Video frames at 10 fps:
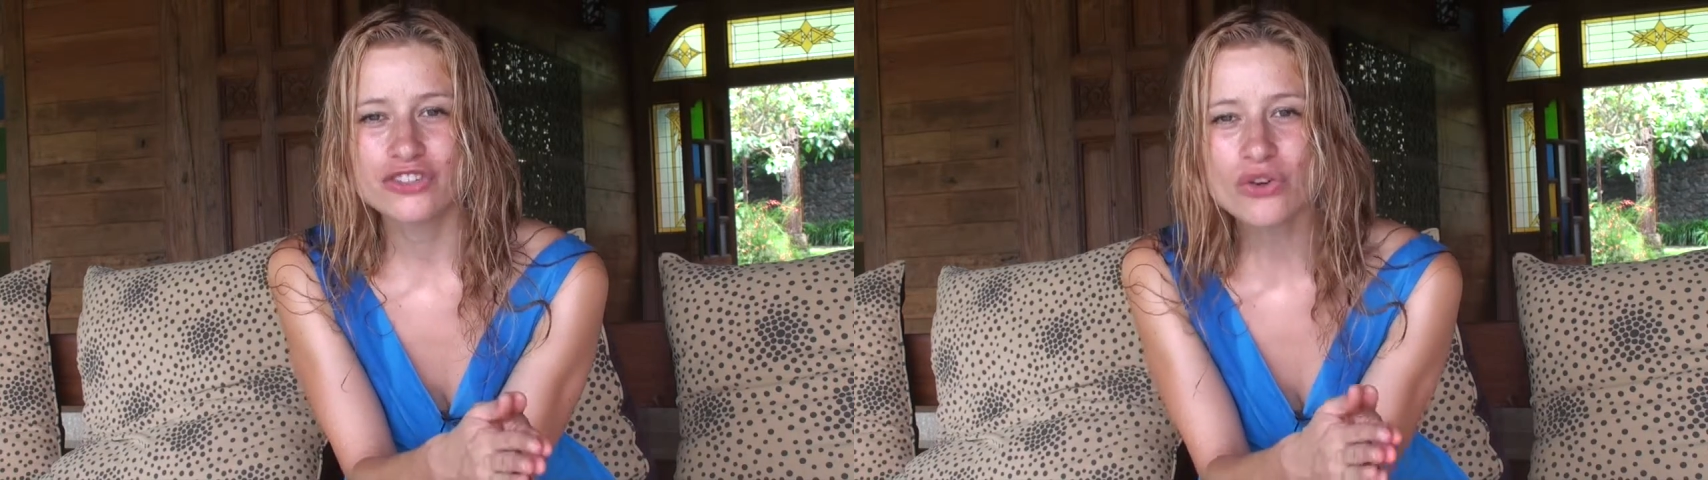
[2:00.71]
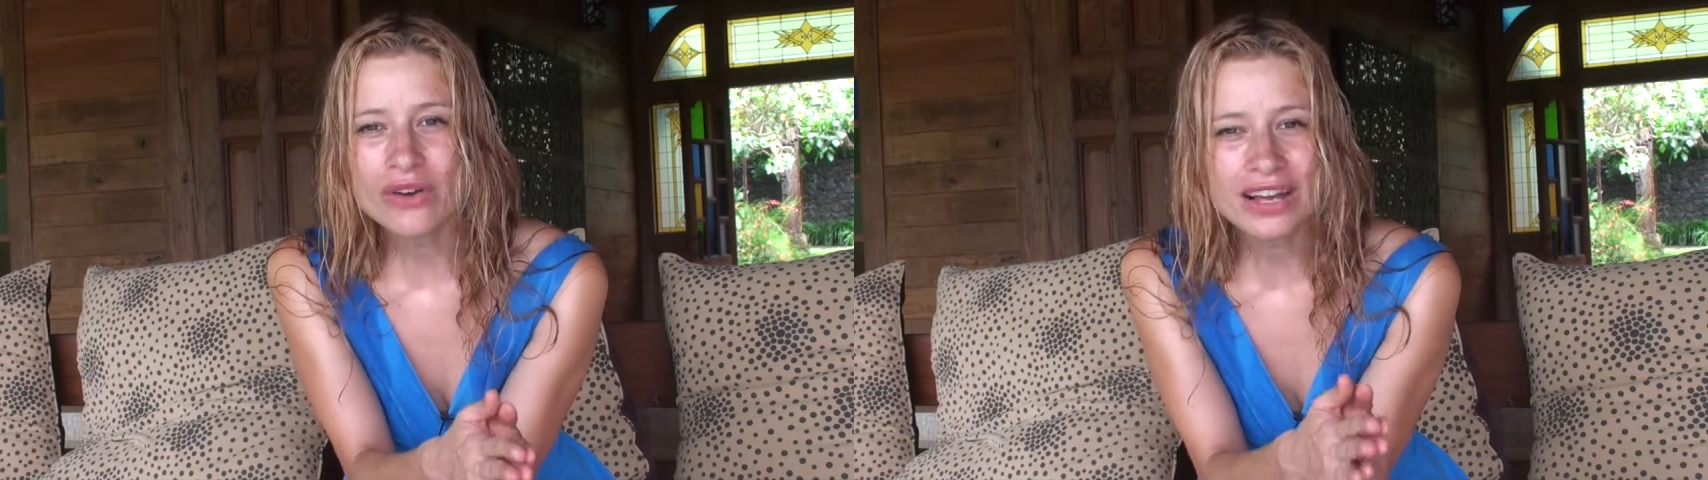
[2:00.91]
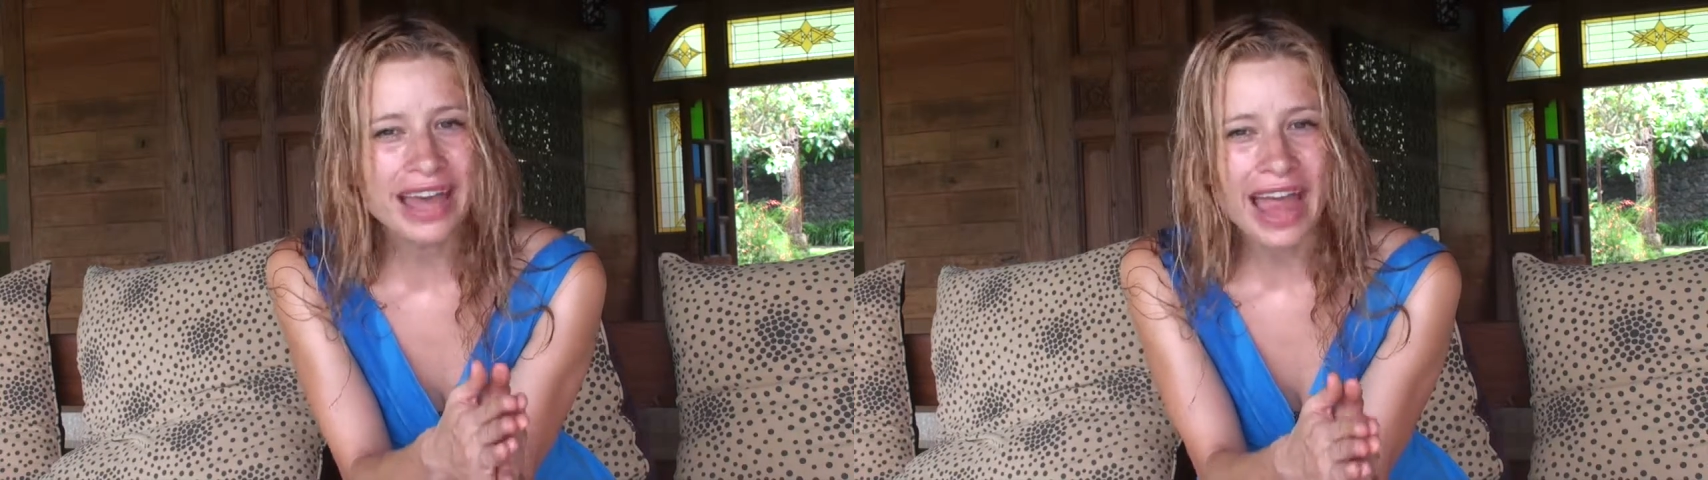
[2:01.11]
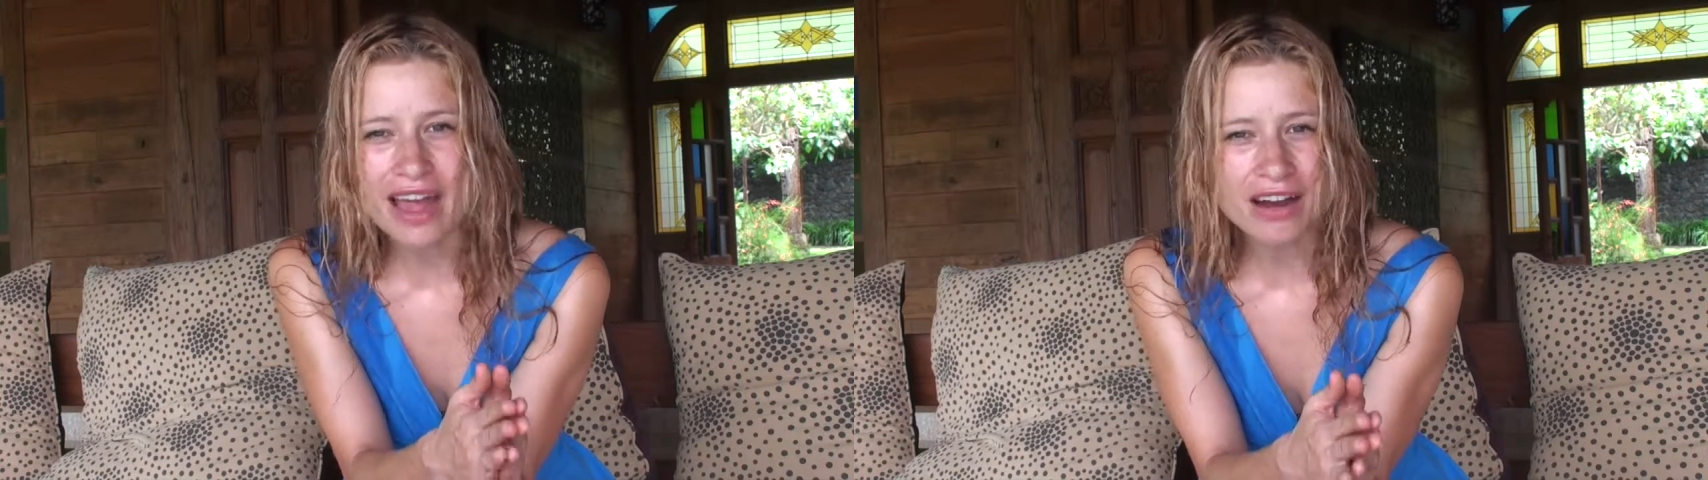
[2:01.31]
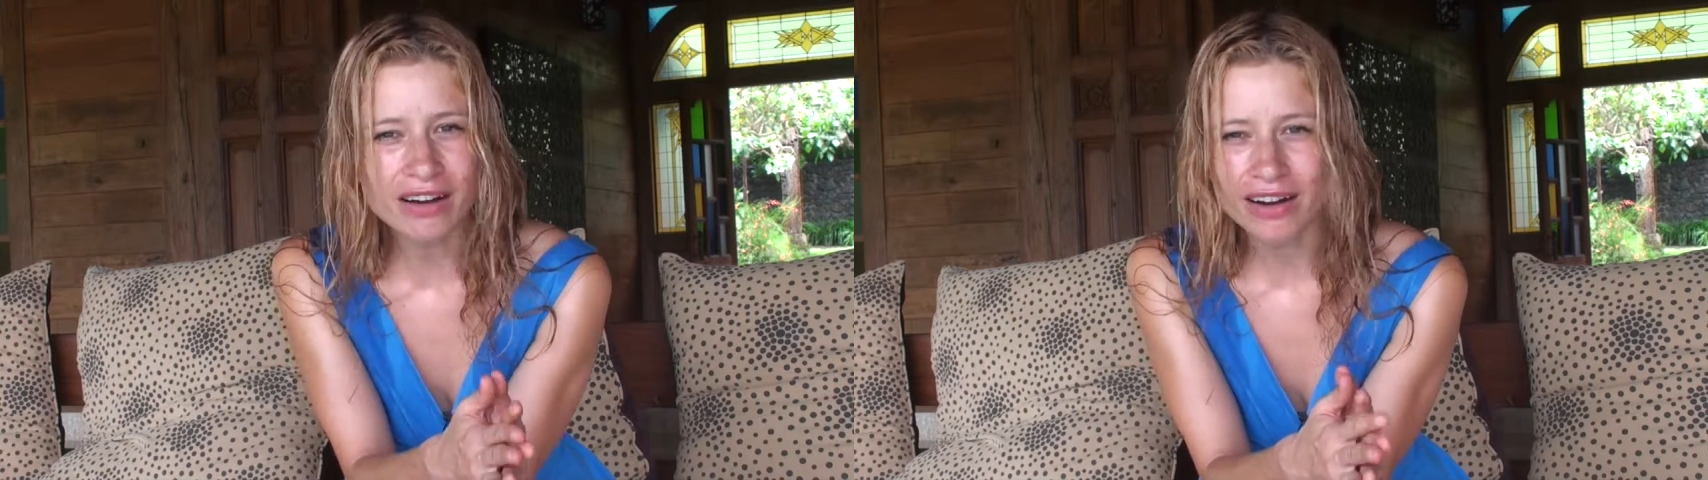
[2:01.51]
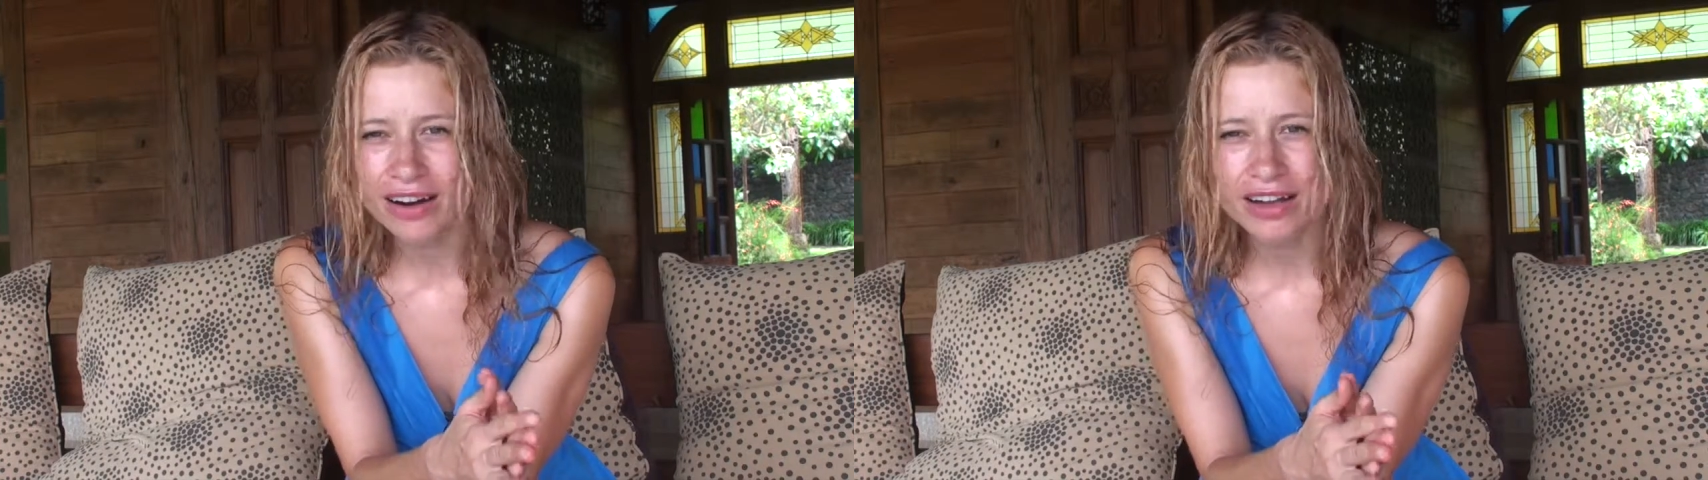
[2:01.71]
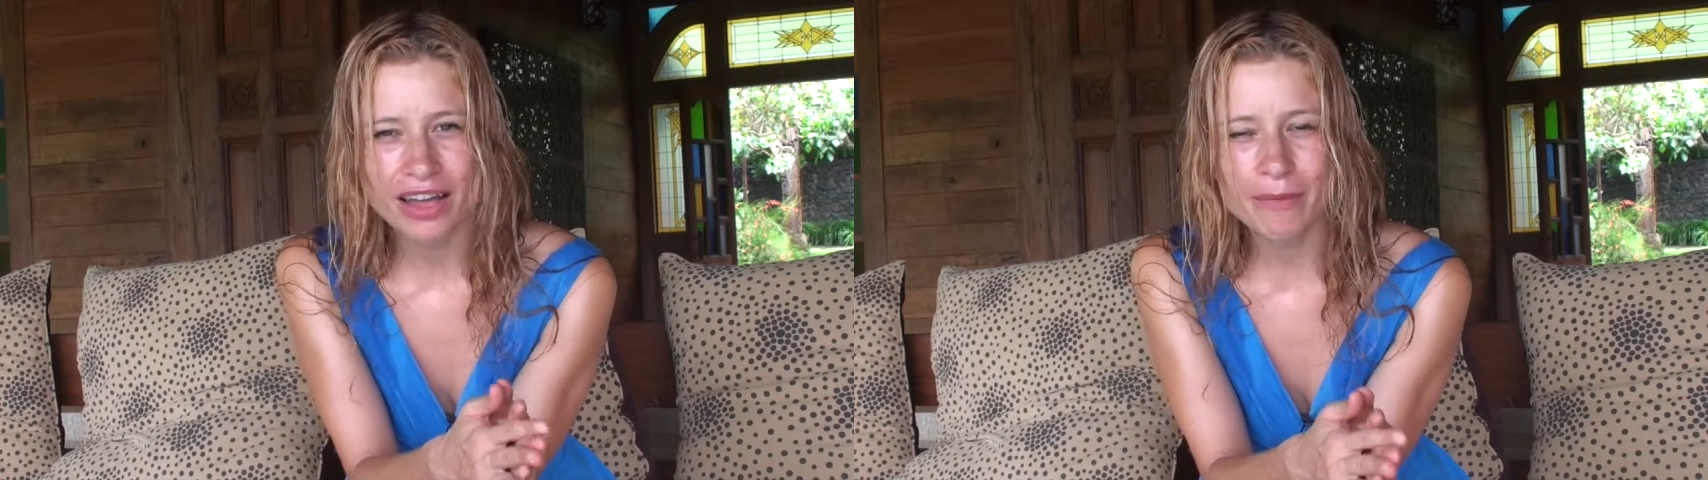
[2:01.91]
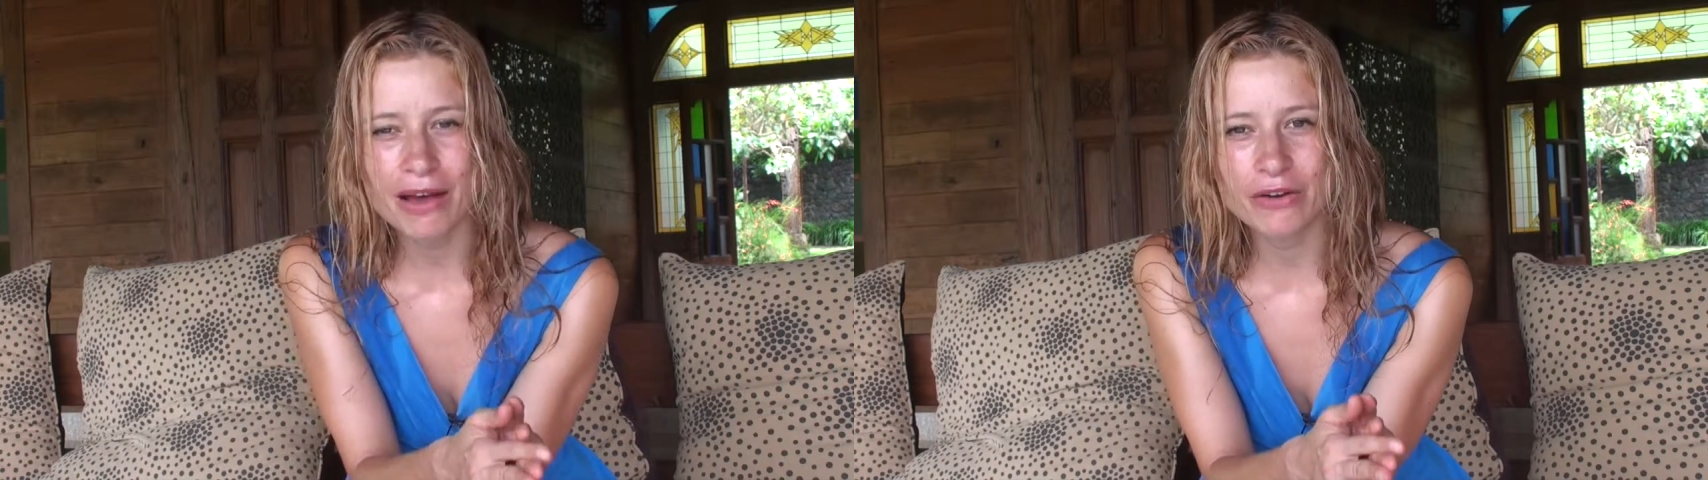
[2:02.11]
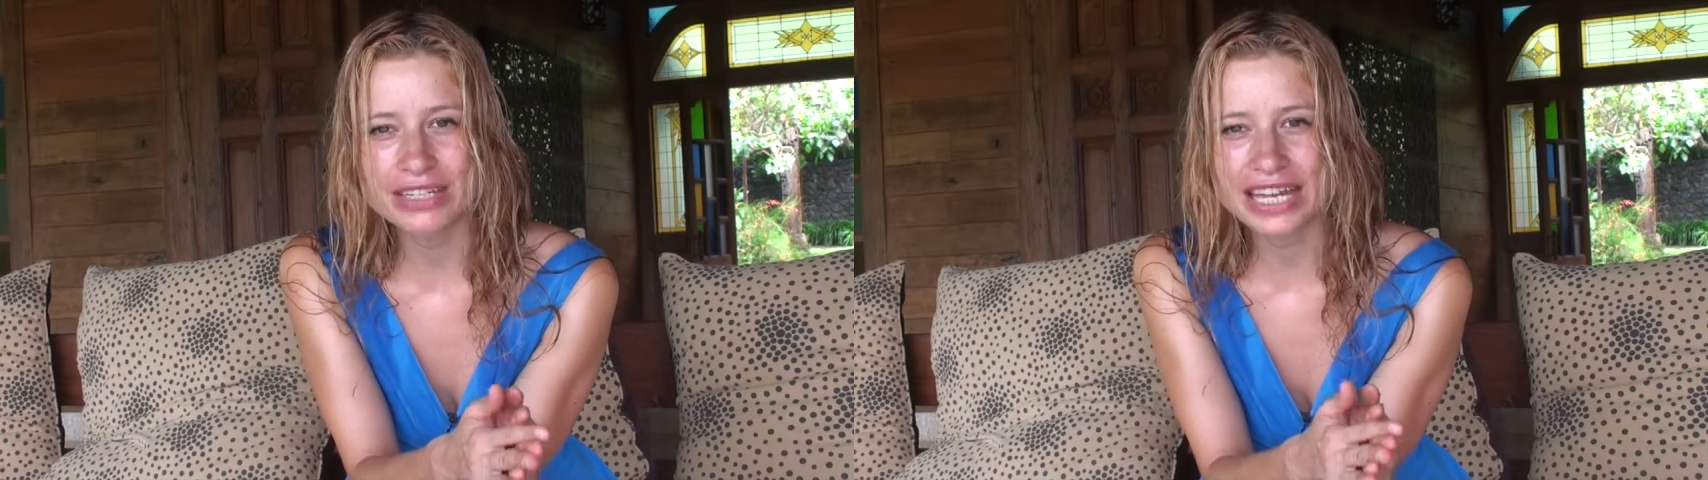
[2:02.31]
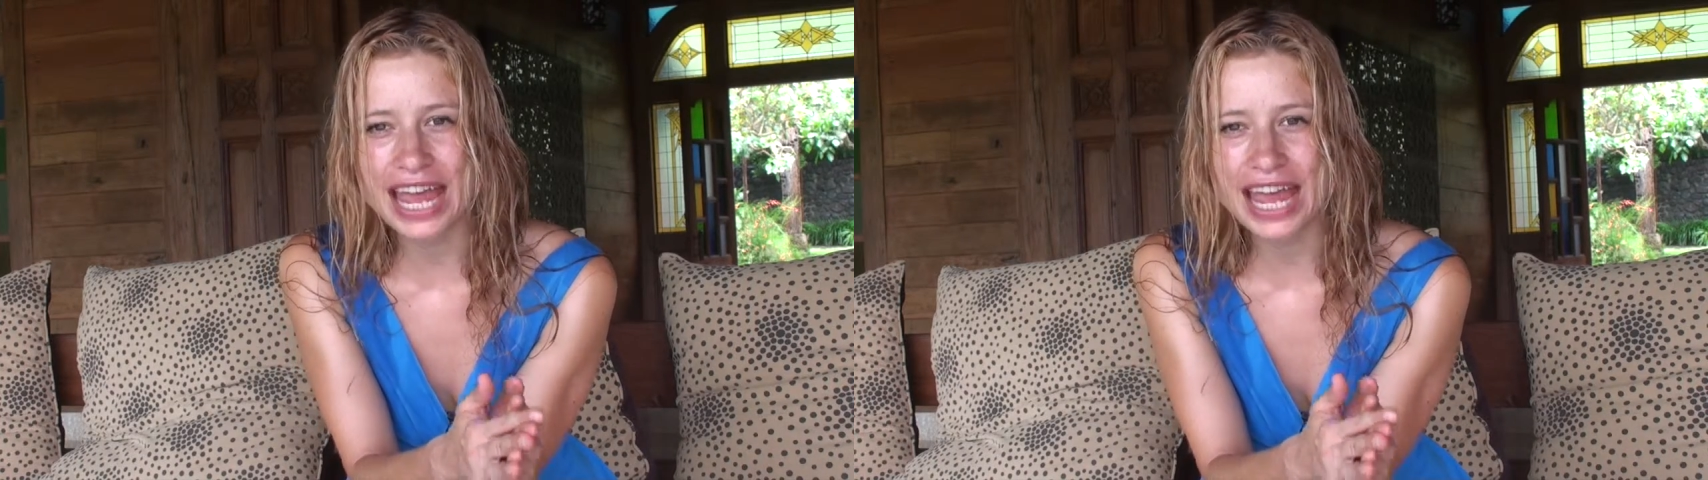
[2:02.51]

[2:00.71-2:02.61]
Don't care about